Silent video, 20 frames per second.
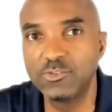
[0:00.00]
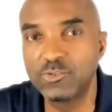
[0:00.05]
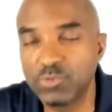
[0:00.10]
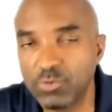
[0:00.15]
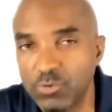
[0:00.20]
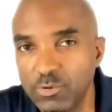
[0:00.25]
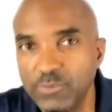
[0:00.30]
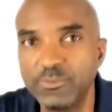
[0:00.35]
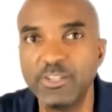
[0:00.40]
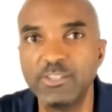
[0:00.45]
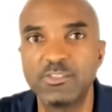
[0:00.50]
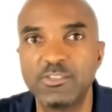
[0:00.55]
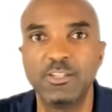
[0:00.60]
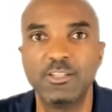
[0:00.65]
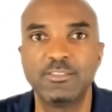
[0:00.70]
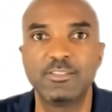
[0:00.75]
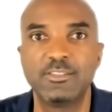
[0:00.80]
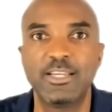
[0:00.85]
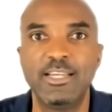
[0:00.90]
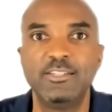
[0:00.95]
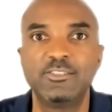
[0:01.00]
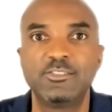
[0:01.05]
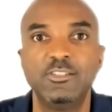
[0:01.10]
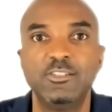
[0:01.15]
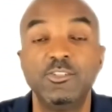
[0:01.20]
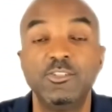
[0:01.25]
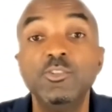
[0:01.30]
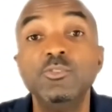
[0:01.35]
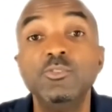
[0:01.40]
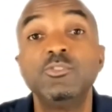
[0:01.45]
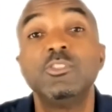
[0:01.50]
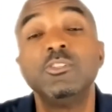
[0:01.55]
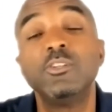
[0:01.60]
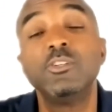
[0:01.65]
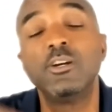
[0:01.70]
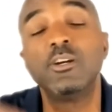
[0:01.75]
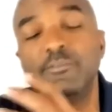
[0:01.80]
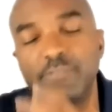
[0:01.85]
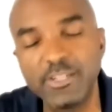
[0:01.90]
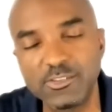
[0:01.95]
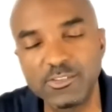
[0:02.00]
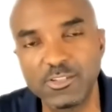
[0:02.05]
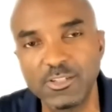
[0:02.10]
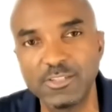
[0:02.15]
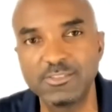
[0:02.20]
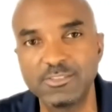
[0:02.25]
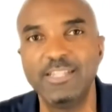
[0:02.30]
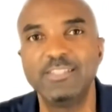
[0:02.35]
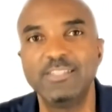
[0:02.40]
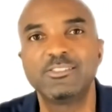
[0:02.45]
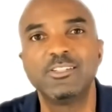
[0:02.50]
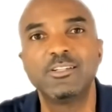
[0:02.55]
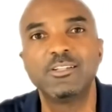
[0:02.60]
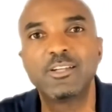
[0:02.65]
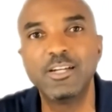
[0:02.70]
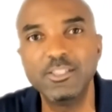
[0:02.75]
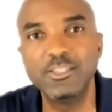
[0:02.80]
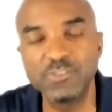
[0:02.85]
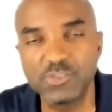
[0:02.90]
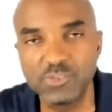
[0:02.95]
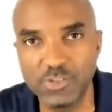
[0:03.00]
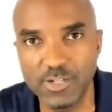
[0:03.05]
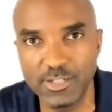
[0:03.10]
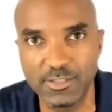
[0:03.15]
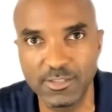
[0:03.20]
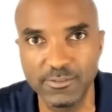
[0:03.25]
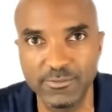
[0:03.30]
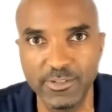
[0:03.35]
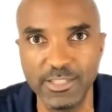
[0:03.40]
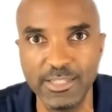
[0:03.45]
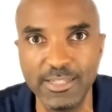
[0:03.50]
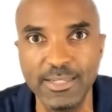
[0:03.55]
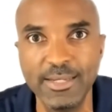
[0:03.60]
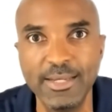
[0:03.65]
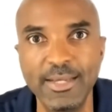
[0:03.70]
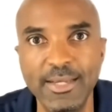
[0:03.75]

true visualization, using your visualization constructively,